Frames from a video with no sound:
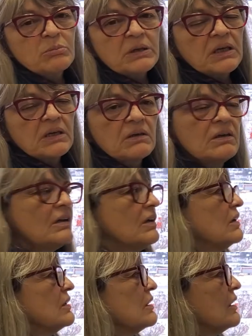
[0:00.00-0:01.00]
being
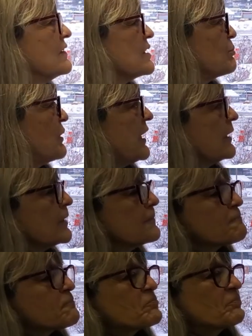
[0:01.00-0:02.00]
on this planet?
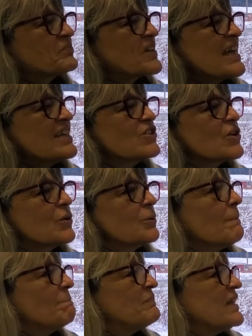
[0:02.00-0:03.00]

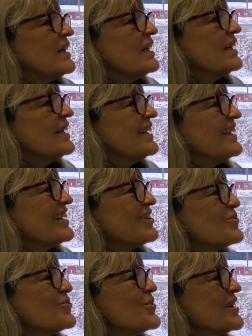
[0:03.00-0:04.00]
So
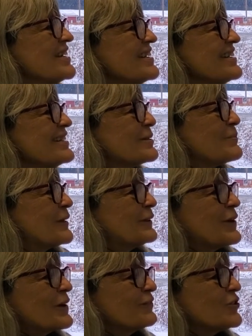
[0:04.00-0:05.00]
we spend a
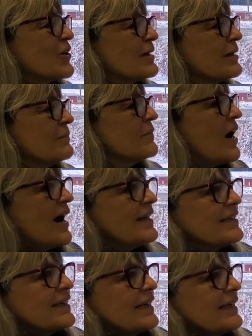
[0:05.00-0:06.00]
lot of time
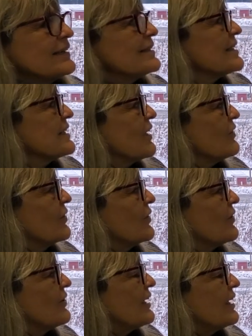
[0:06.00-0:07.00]
hiking
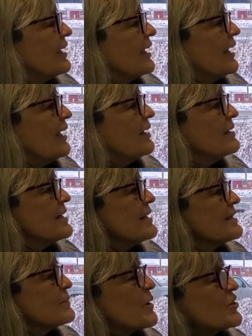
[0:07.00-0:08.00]
together,
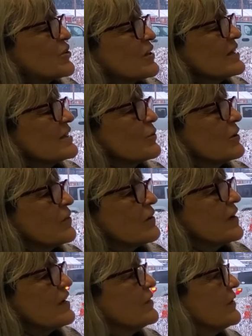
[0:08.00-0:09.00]
especially as one of our
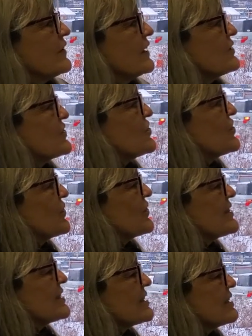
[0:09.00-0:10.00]
favorite things to do
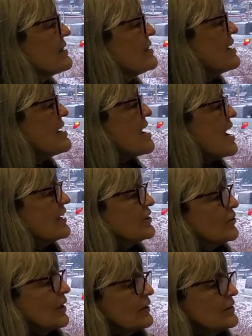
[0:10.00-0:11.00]
is to hike
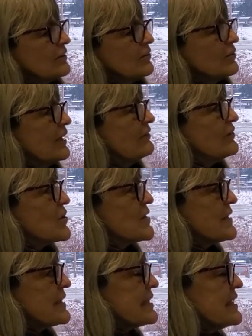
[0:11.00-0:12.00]
around in the
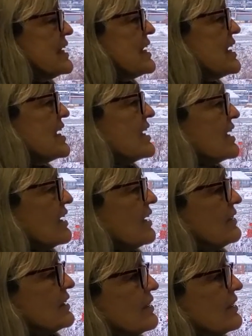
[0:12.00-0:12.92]
rainforest. And